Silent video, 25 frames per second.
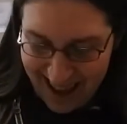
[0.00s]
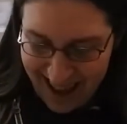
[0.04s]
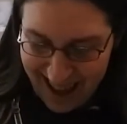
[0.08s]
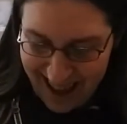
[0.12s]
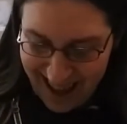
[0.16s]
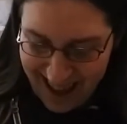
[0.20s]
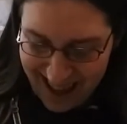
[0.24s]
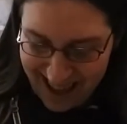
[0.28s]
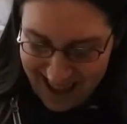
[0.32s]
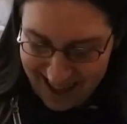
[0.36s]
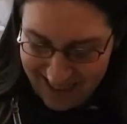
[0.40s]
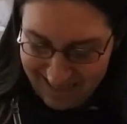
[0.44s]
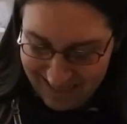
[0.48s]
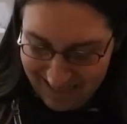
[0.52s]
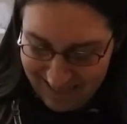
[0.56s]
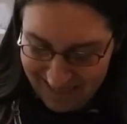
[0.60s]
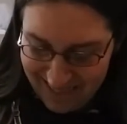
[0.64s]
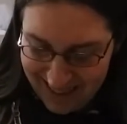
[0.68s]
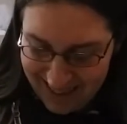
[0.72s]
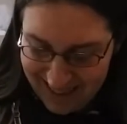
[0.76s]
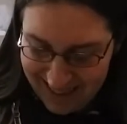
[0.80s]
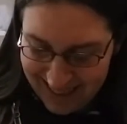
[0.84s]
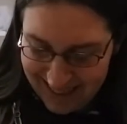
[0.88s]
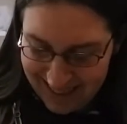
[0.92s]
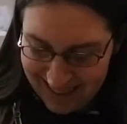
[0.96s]
So
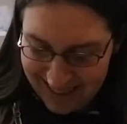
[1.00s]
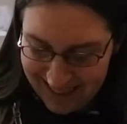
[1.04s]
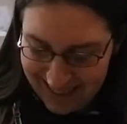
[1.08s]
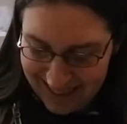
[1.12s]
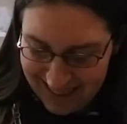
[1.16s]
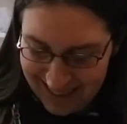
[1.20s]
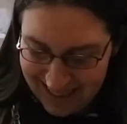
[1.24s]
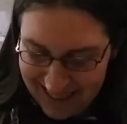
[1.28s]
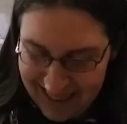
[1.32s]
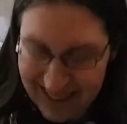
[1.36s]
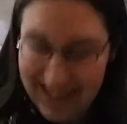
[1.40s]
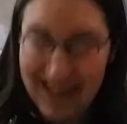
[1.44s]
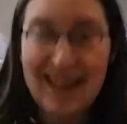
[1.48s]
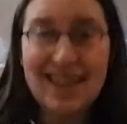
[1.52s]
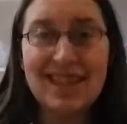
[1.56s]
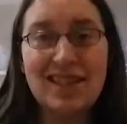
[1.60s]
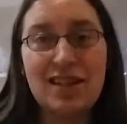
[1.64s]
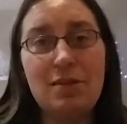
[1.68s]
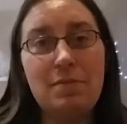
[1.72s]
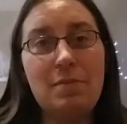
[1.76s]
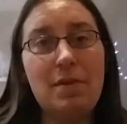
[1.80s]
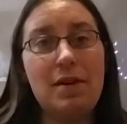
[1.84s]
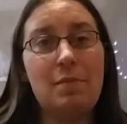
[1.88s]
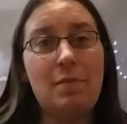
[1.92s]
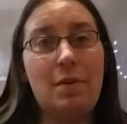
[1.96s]
that's a
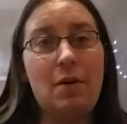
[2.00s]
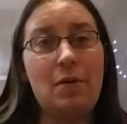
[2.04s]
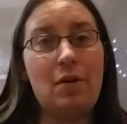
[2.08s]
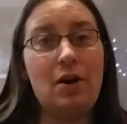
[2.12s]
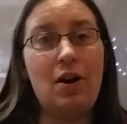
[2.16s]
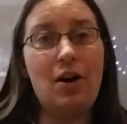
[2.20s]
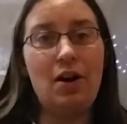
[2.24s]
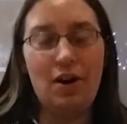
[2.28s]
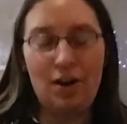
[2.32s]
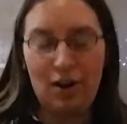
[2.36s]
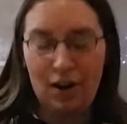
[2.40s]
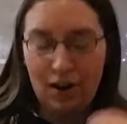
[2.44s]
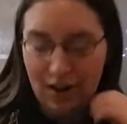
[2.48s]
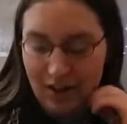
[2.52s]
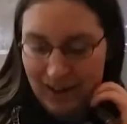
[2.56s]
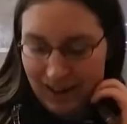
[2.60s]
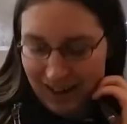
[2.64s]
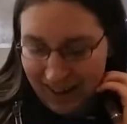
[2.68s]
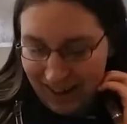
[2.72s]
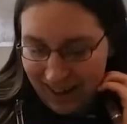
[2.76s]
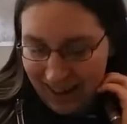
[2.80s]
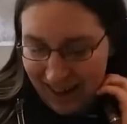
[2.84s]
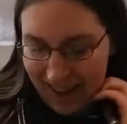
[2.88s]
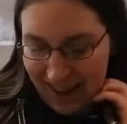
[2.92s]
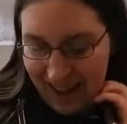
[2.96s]
little bit about her.
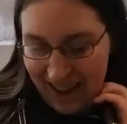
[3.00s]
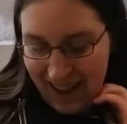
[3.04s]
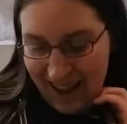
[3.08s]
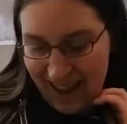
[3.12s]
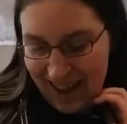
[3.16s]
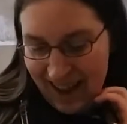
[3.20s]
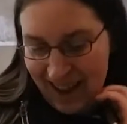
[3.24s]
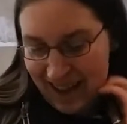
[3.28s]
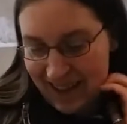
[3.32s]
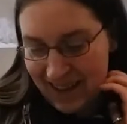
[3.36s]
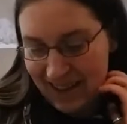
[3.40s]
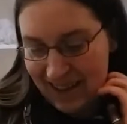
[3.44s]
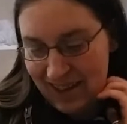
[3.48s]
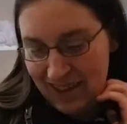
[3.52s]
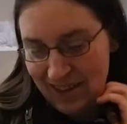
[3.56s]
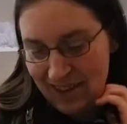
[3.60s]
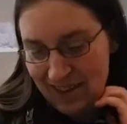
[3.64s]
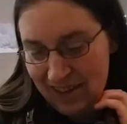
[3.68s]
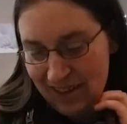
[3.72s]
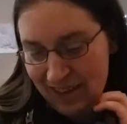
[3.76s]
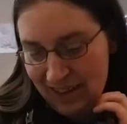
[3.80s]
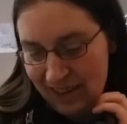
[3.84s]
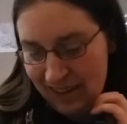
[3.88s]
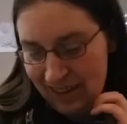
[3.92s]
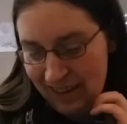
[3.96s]

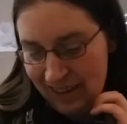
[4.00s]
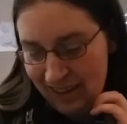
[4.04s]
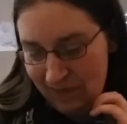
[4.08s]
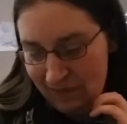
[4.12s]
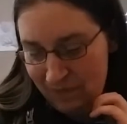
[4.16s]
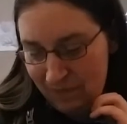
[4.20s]
You'll